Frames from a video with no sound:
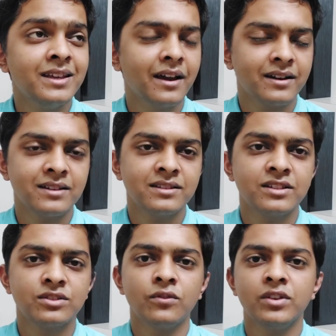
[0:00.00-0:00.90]

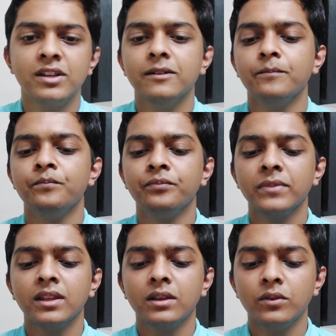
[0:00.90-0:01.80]
characteristics over here,
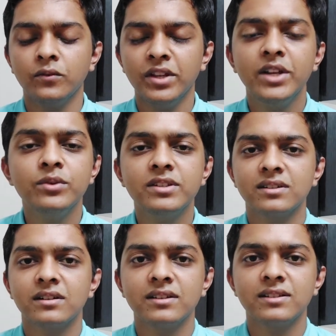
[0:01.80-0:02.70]
we need to just
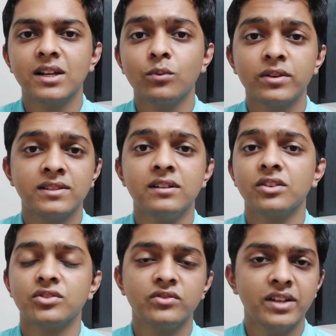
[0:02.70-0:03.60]
understand what
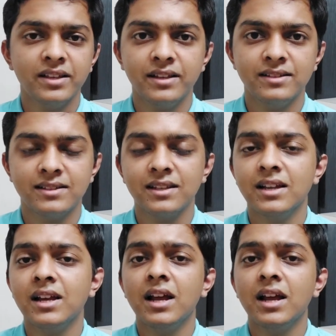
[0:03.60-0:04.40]
seduction really is.